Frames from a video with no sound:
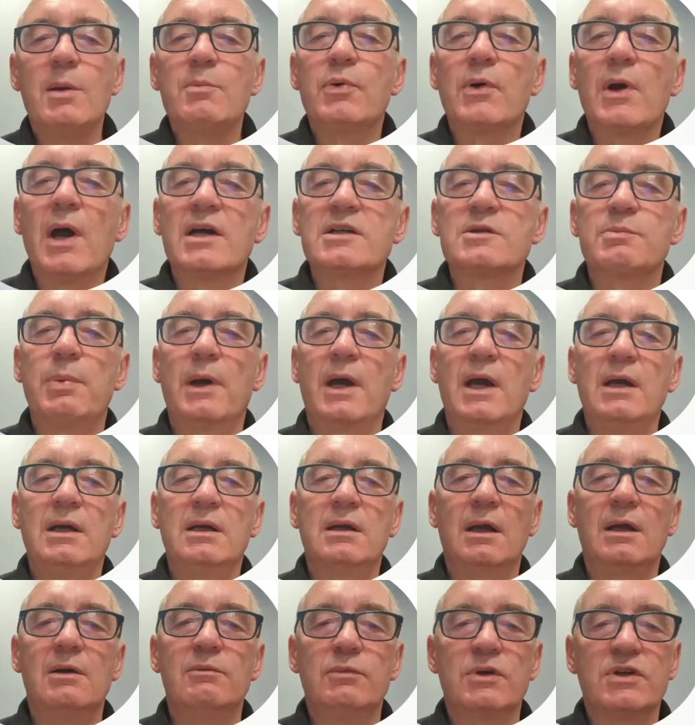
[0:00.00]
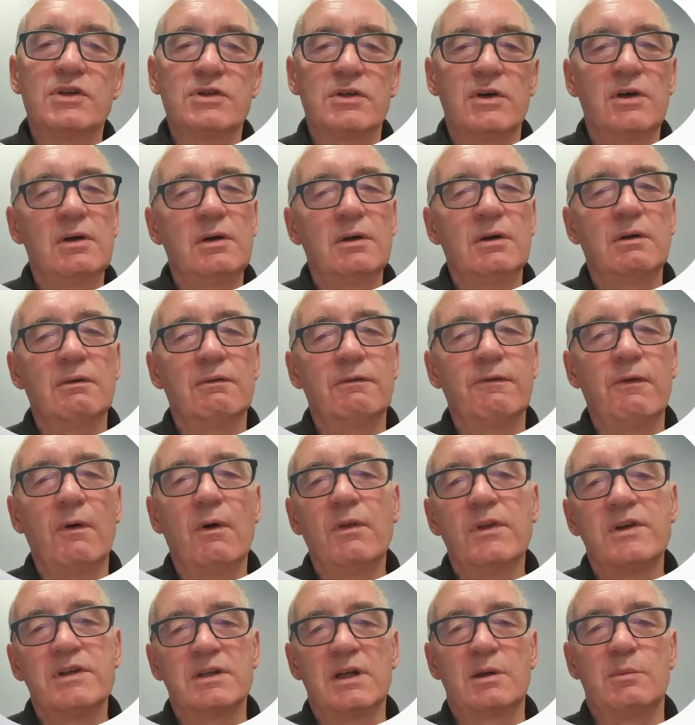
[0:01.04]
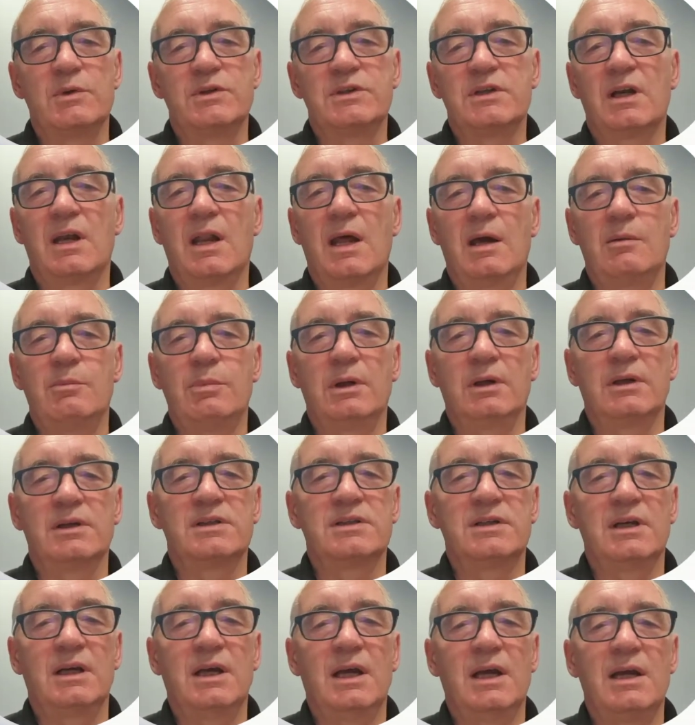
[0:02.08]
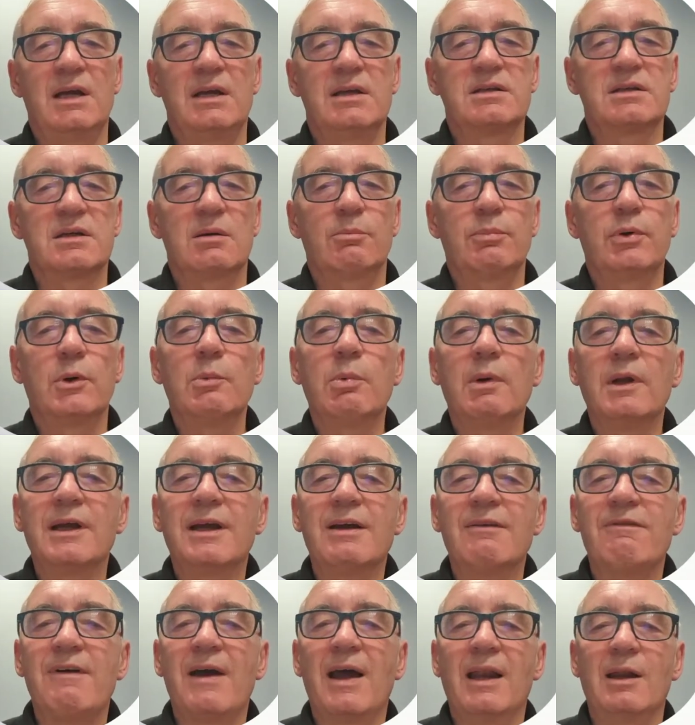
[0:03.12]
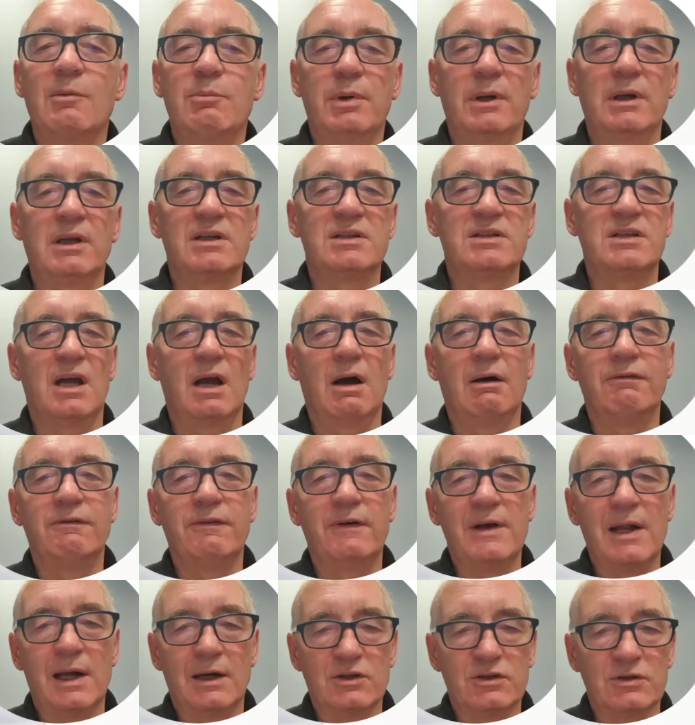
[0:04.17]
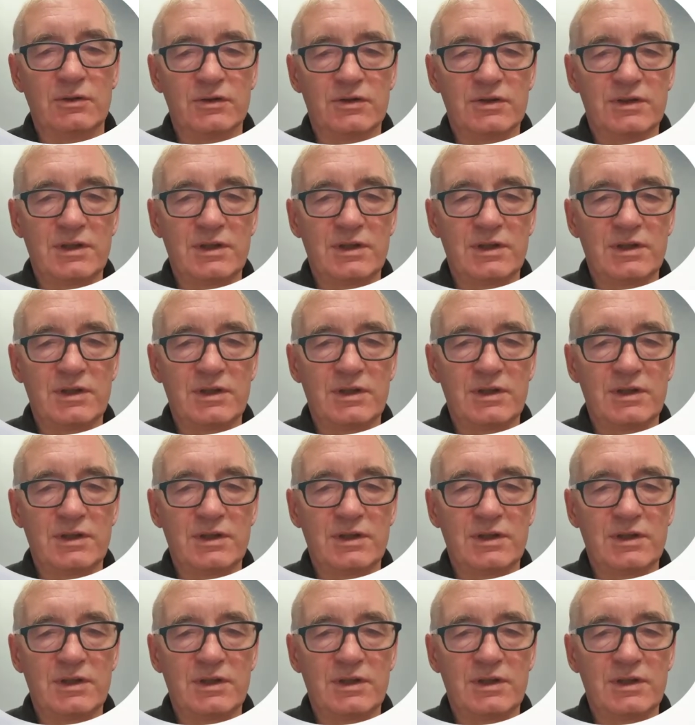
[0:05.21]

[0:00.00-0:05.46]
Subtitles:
main price paid in return for this limited liability is public availability of financial